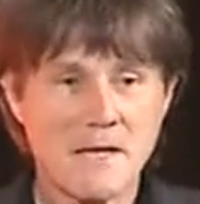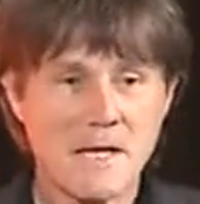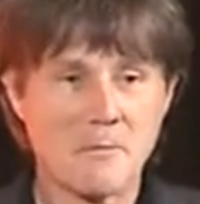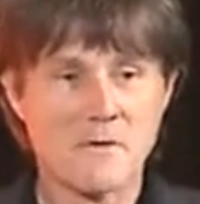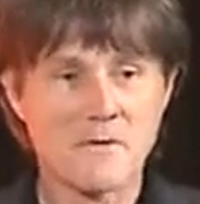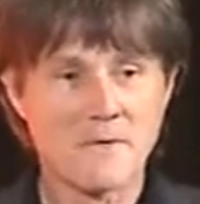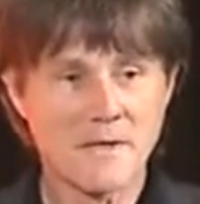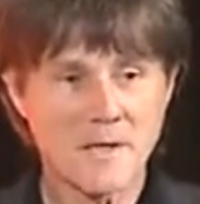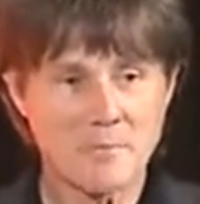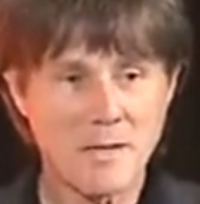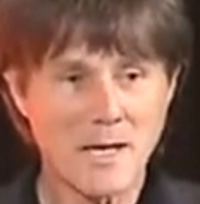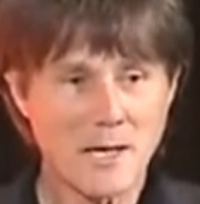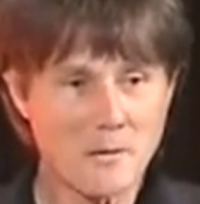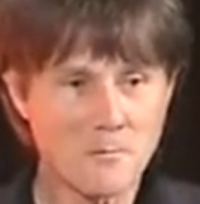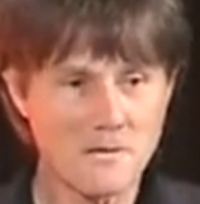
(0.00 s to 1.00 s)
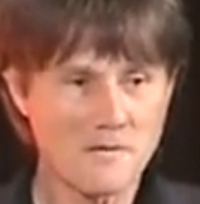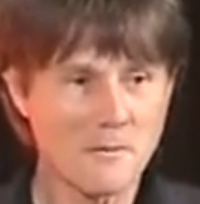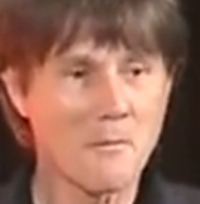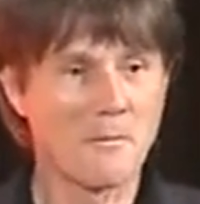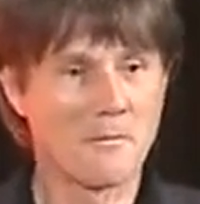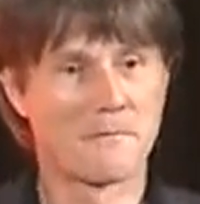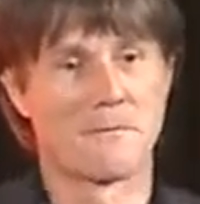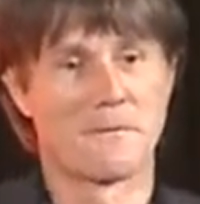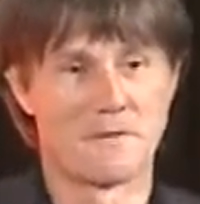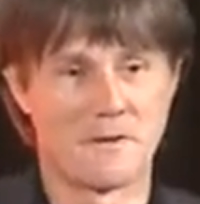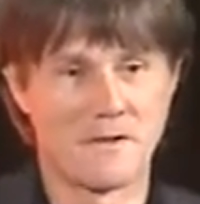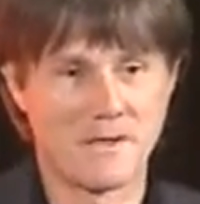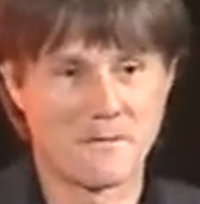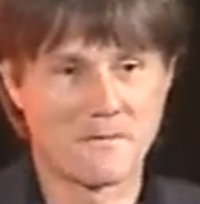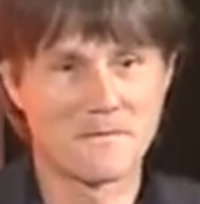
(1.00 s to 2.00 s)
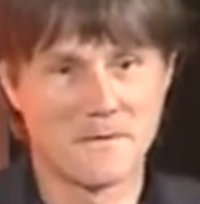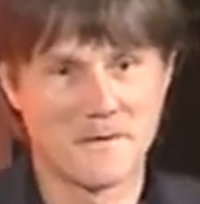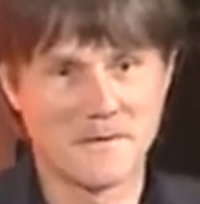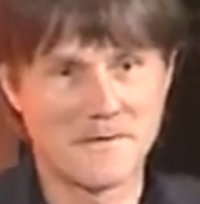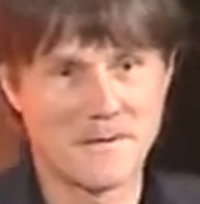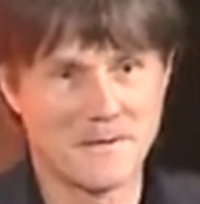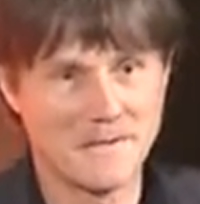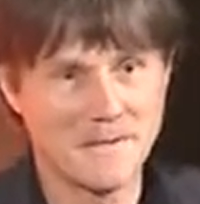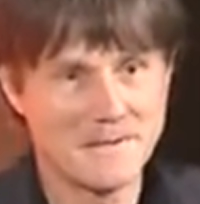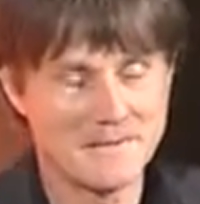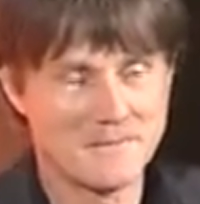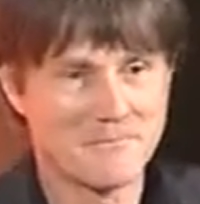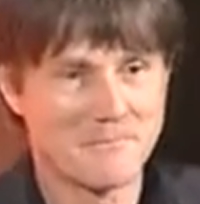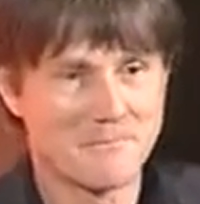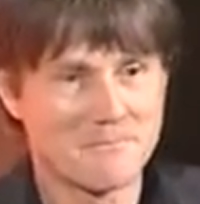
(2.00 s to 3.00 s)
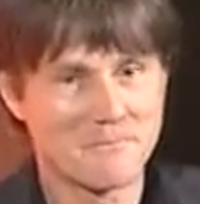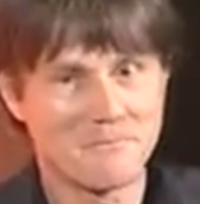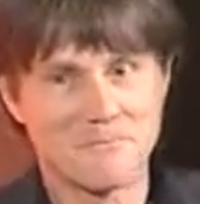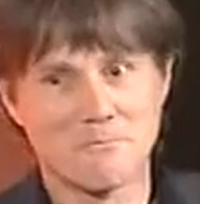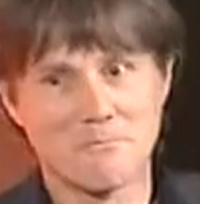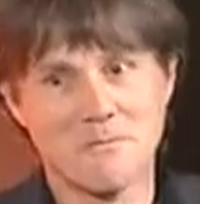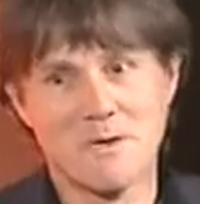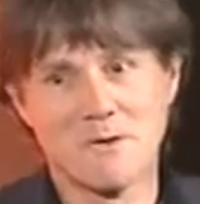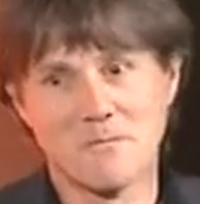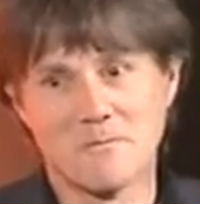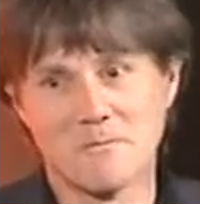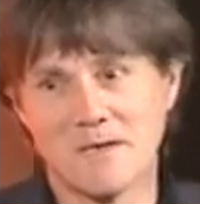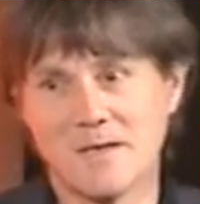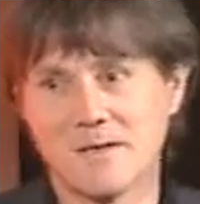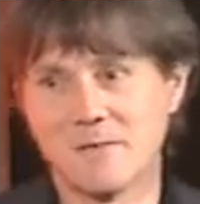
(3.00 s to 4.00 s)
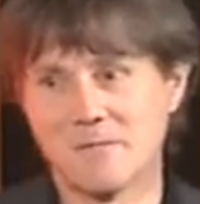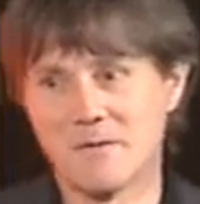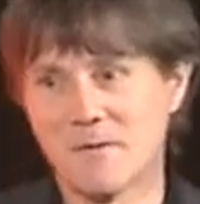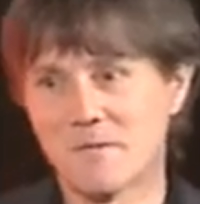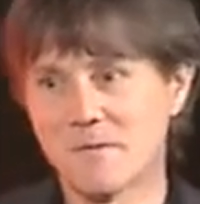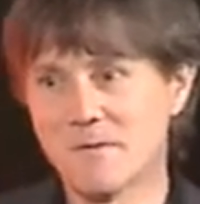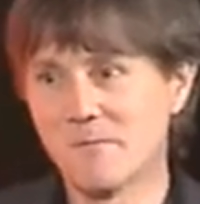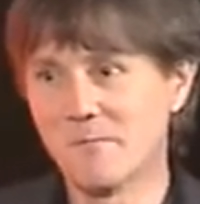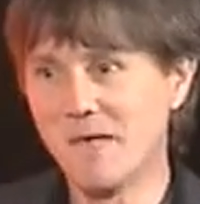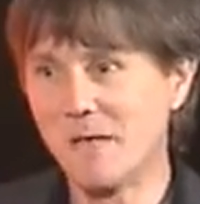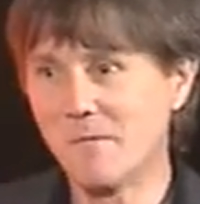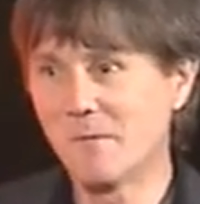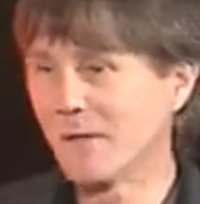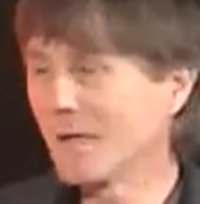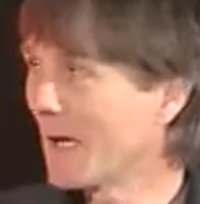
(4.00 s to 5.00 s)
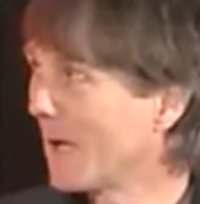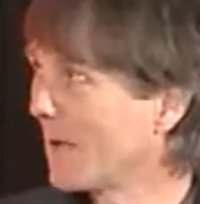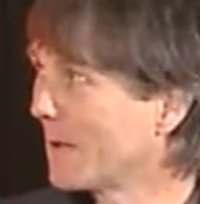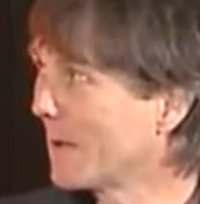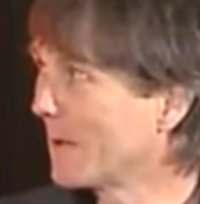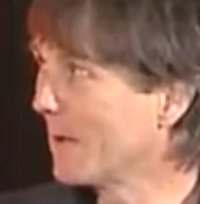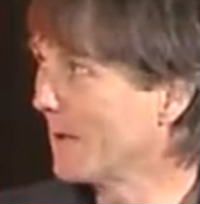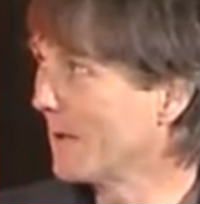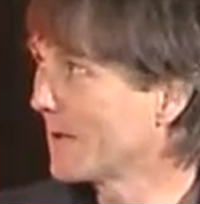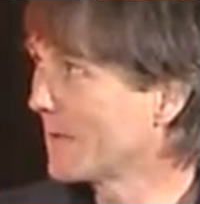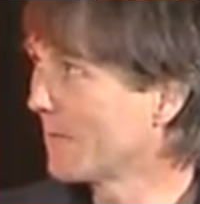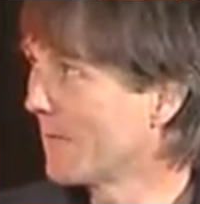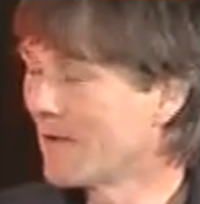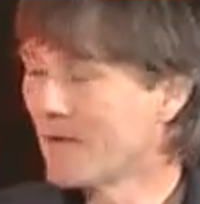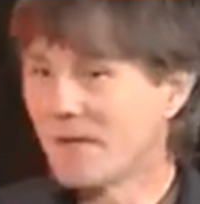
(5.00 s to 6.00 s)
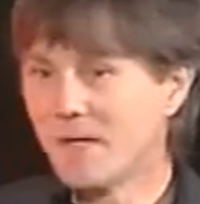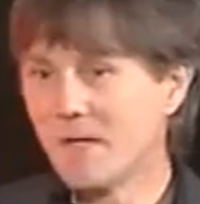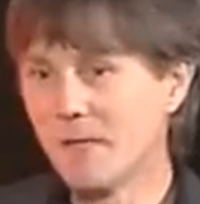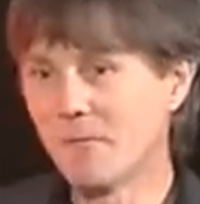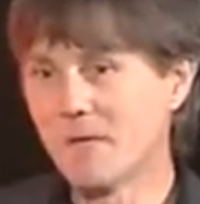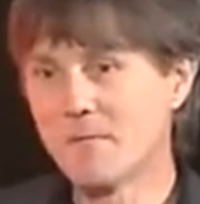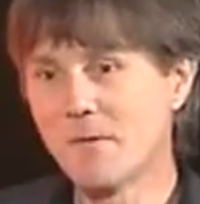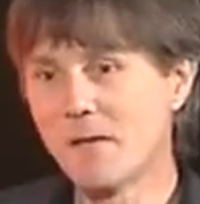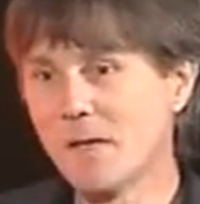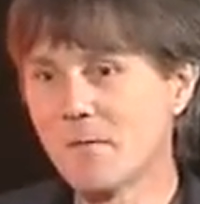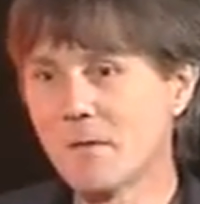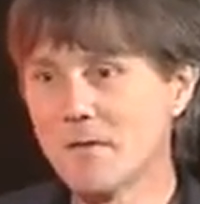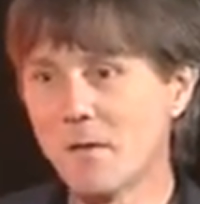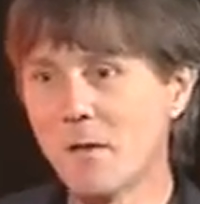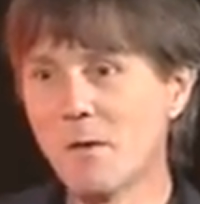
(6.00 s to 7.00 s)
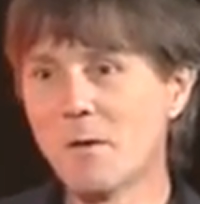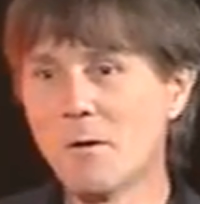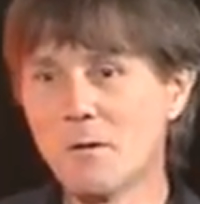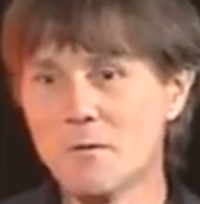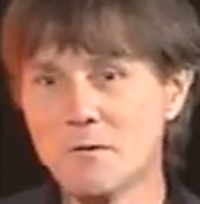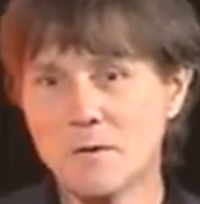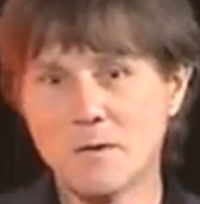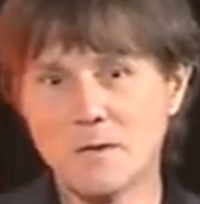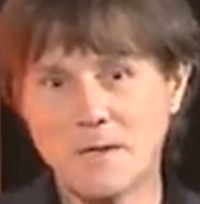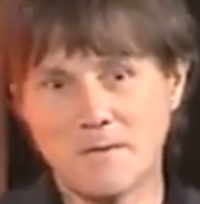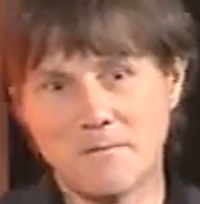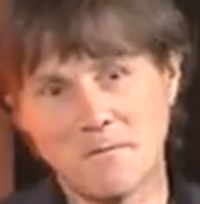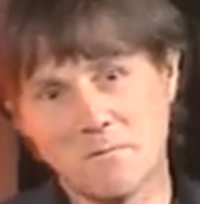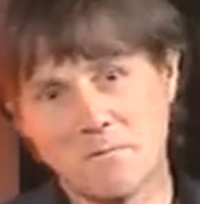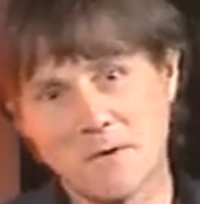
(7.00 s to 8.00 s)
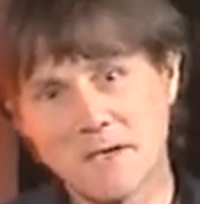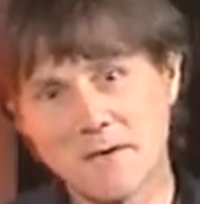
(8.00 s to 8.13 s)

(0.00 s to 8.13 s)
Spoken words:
It was when the power was off that I often studied, and it was often by candlelight. It was when I was on a long journey from one